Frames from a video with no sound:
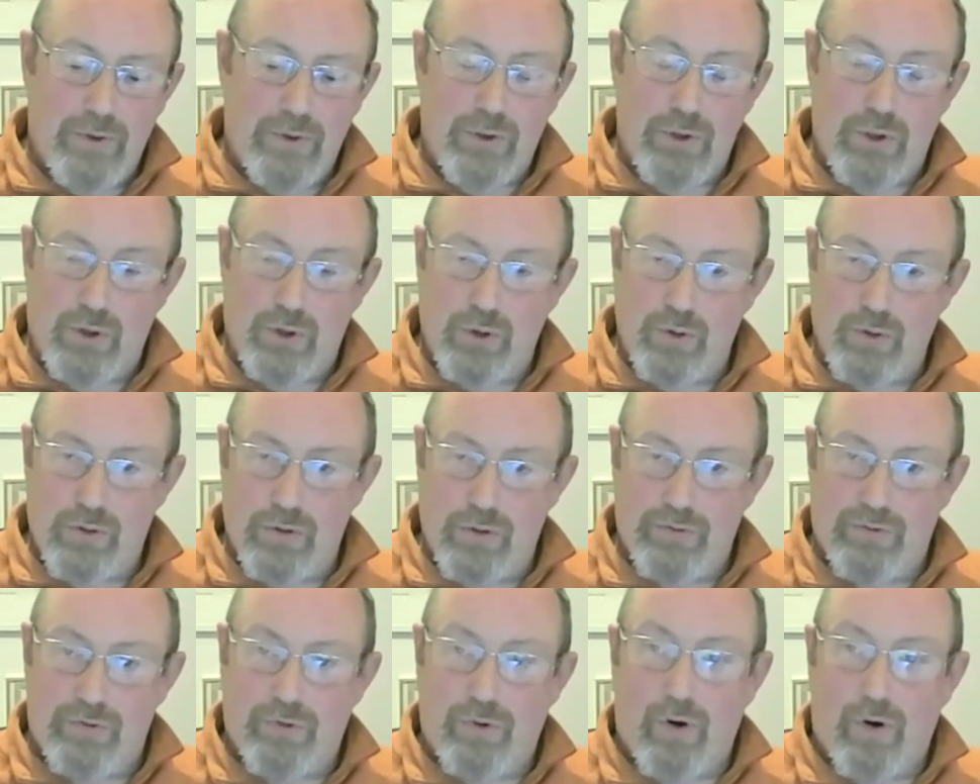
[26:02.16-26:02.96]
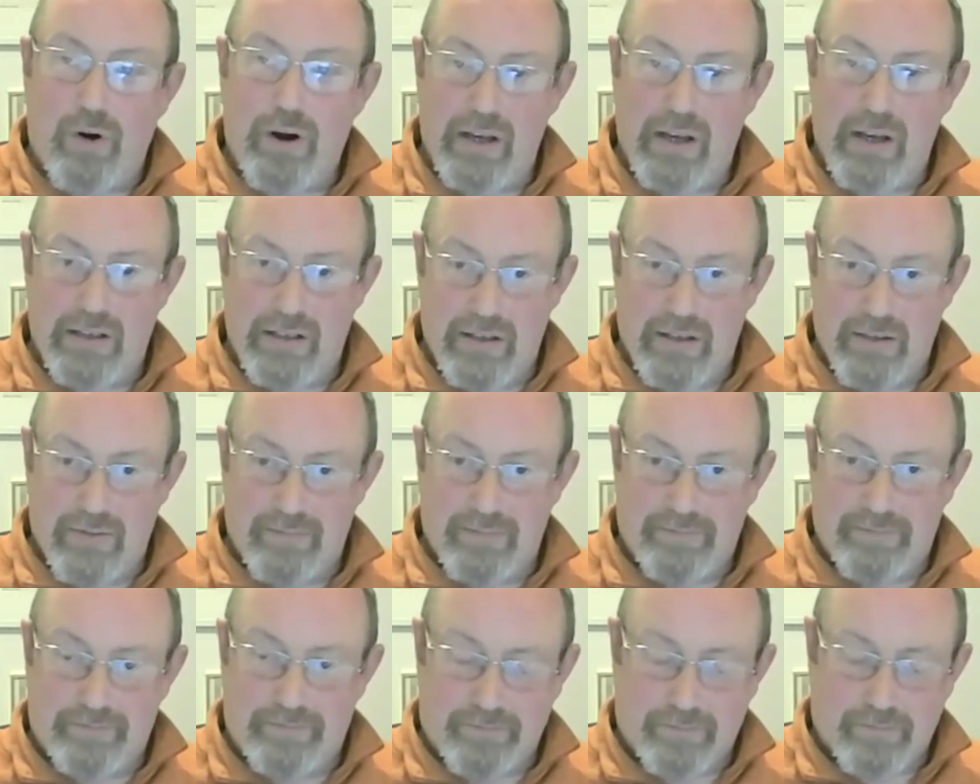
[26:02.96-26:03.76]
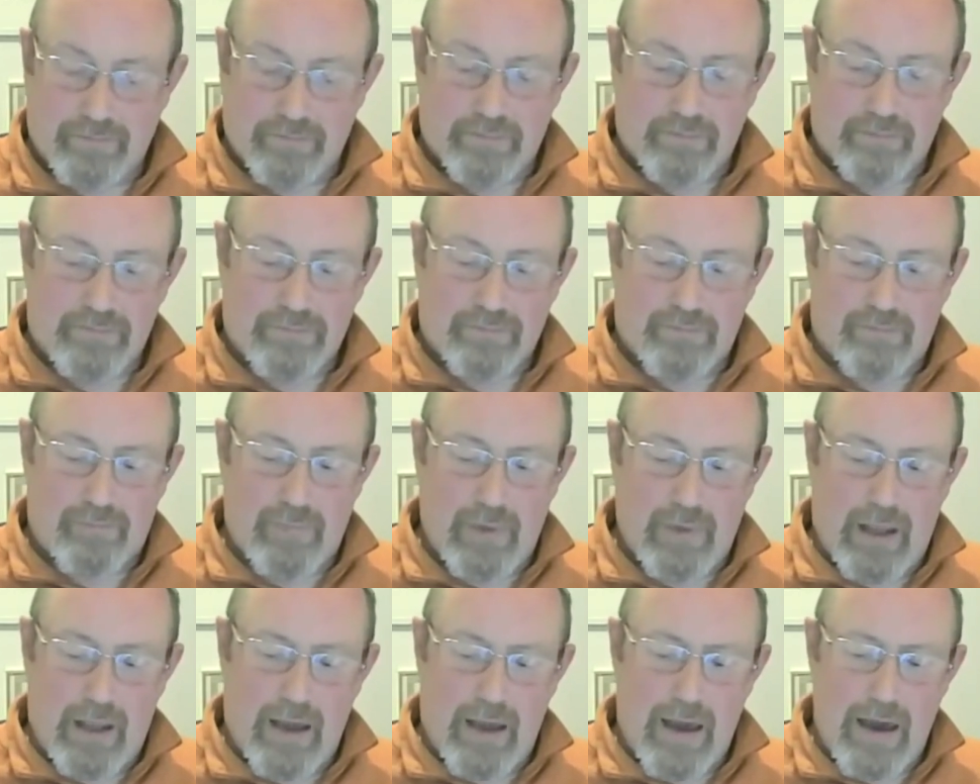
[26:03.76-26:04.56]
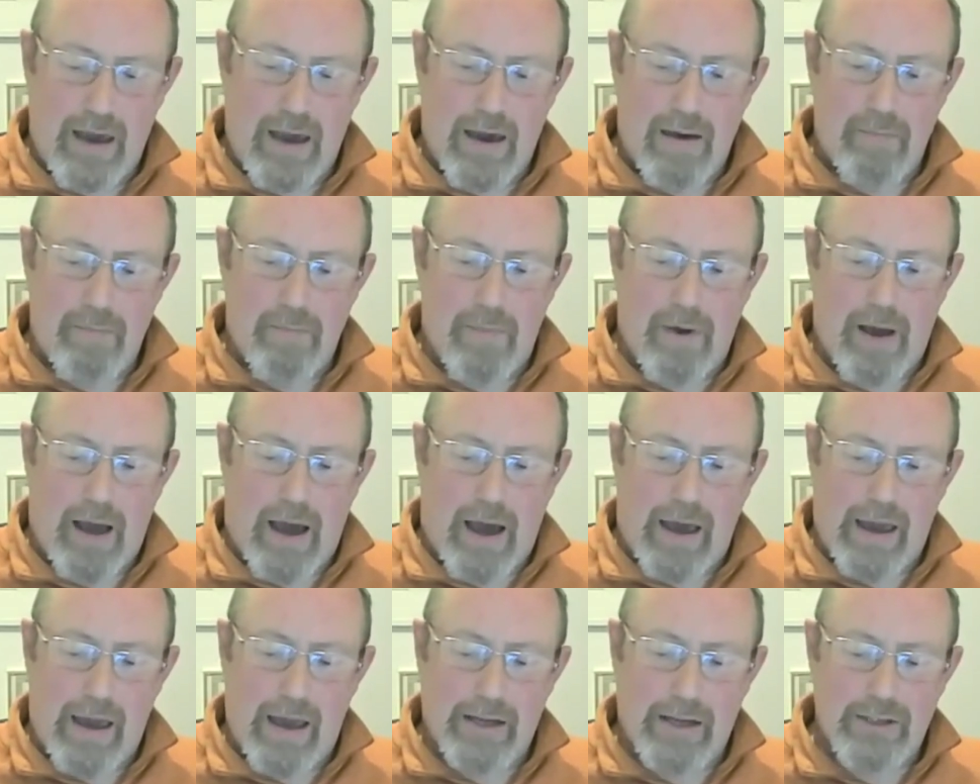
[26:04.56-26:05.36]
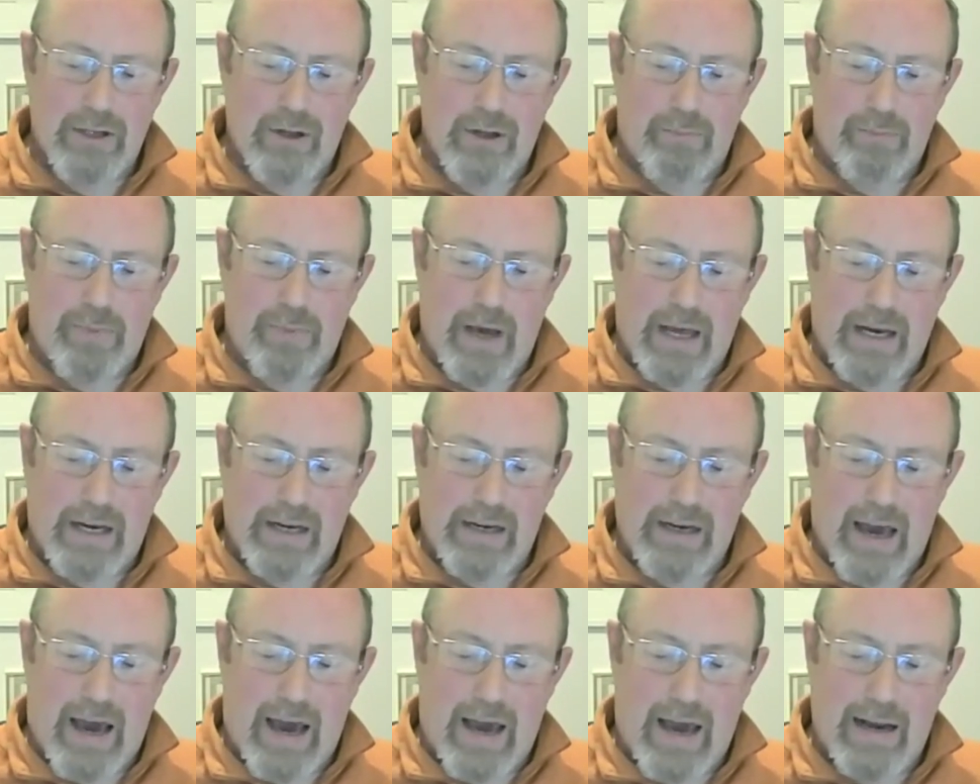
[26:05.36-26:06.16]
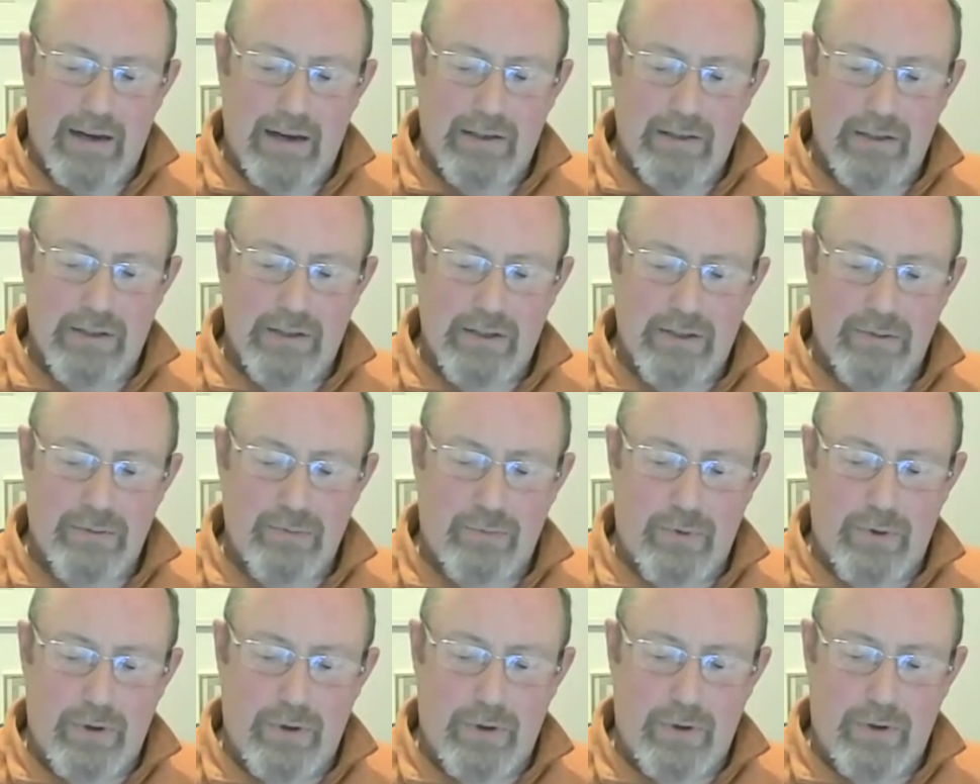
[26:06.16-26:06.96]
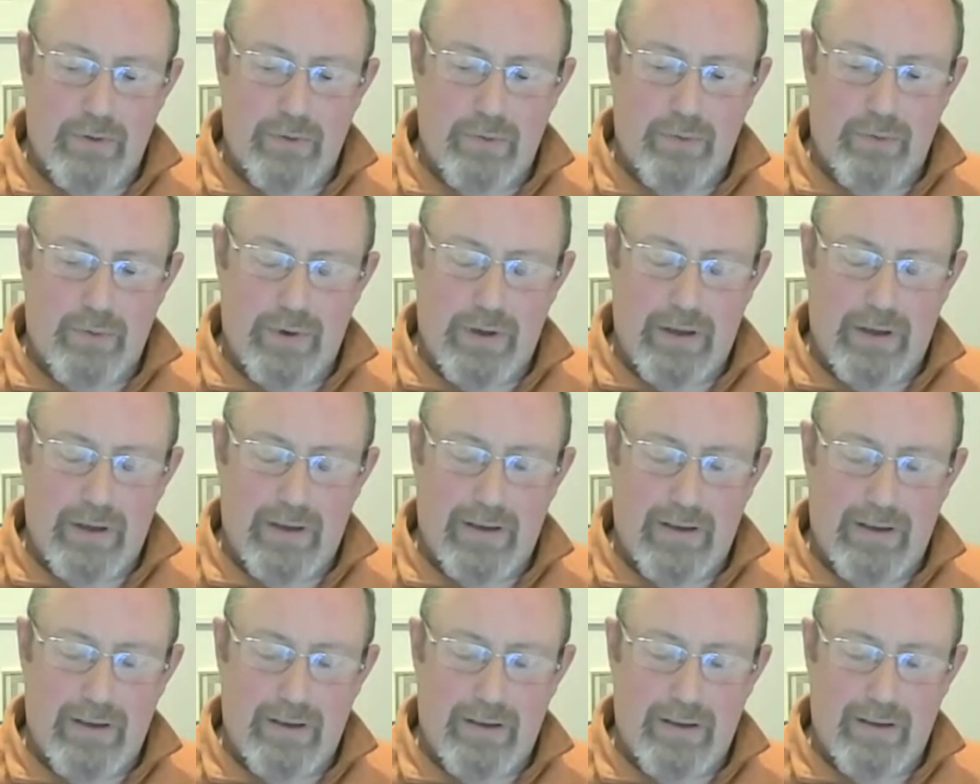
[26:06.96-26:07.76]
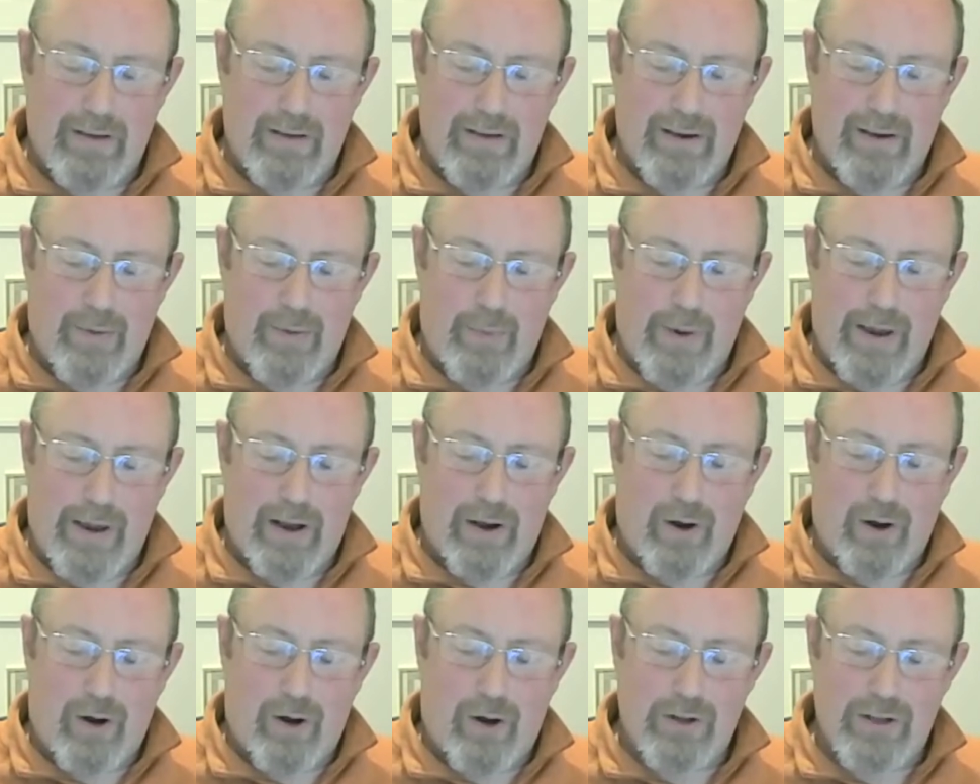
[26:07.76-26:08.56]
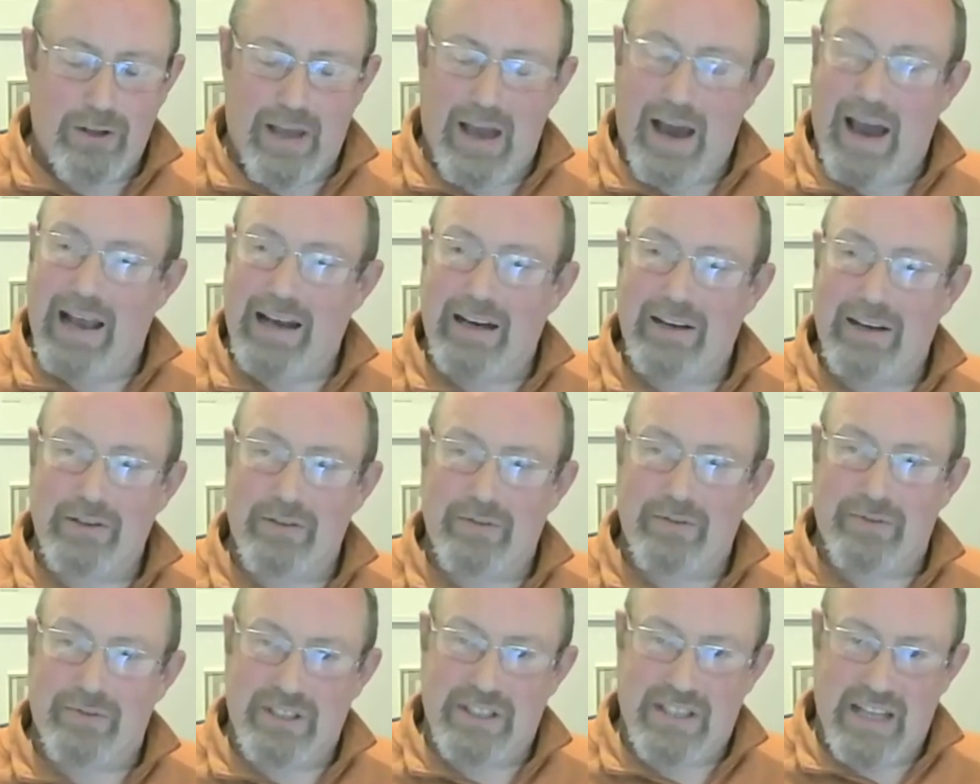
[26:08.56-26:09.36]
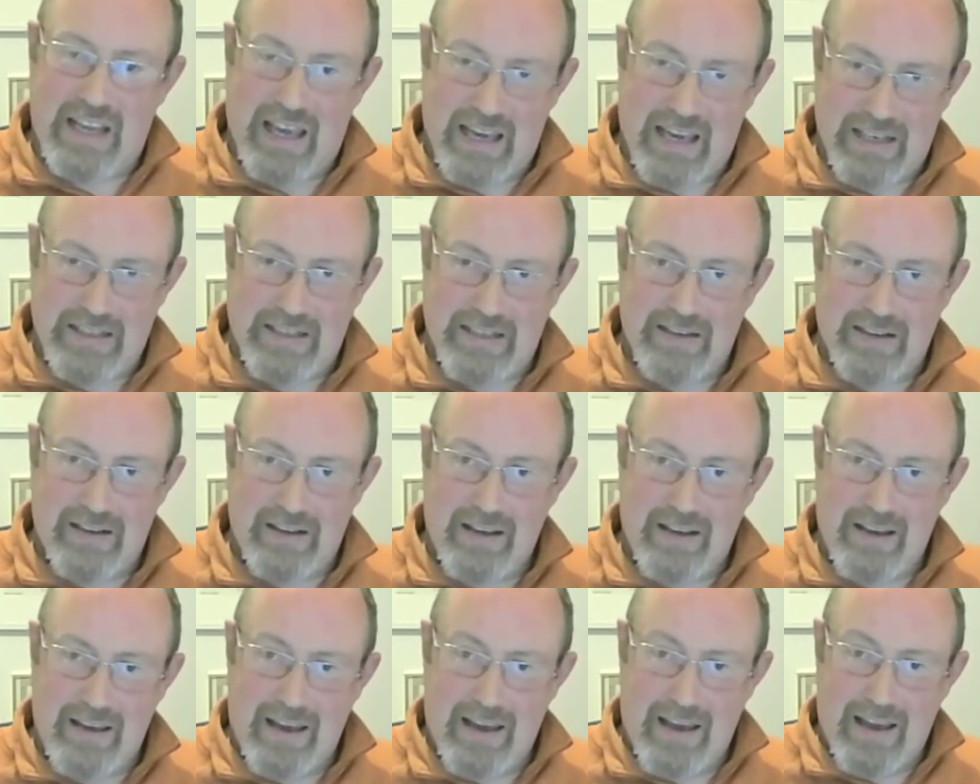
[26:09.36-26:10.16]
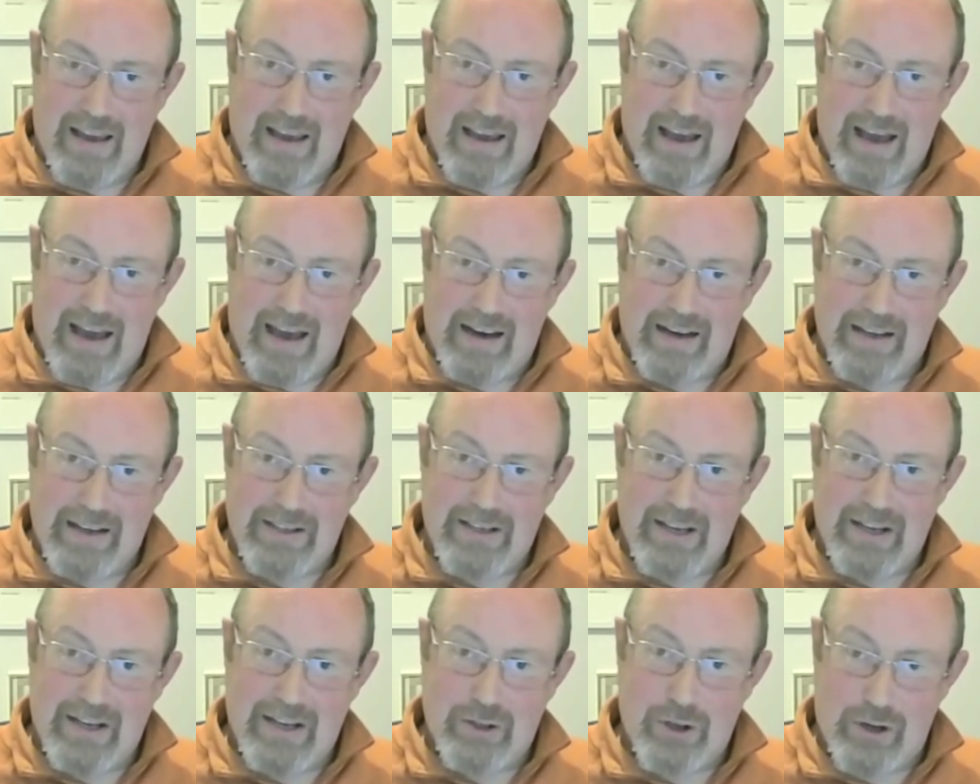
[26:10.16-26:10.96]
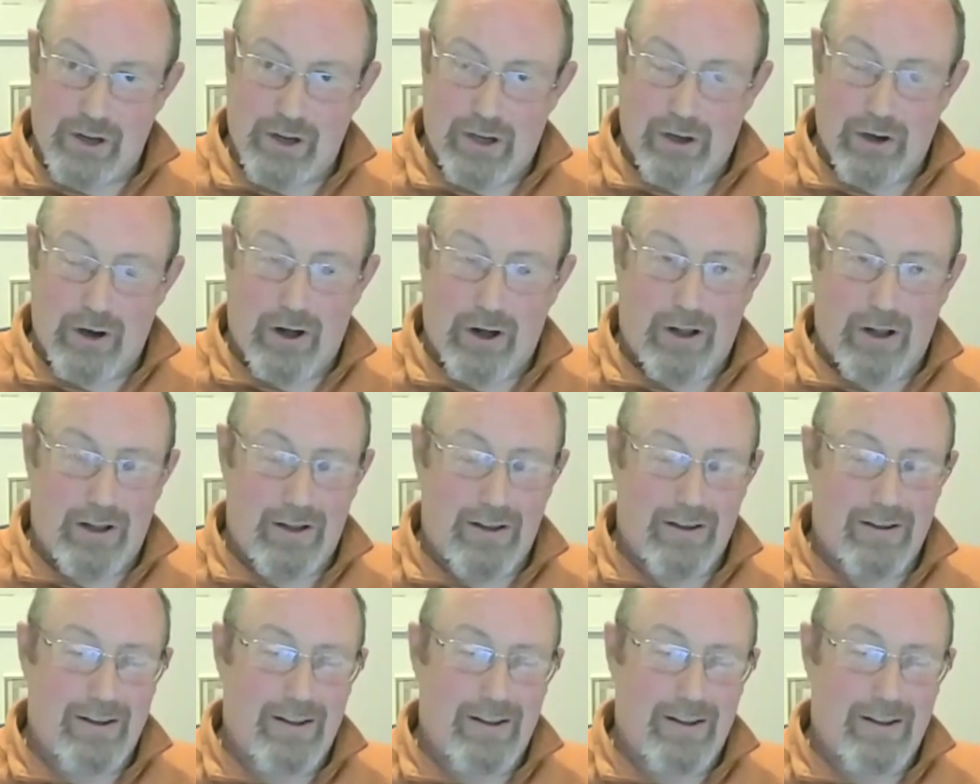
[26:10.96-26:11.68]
to the void, I ended up at an island we call the Island of the Dead, and it's in Donegal.